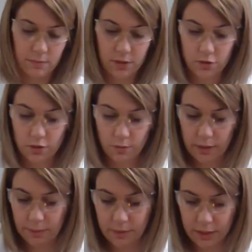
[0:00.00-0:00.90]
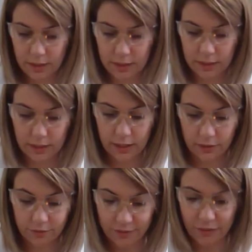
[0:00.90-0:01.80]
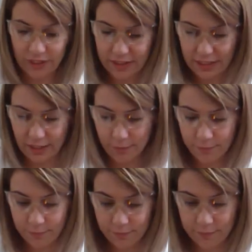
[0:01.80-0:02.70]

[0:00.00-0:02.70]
Not sure why I'm not getting the color for lithium.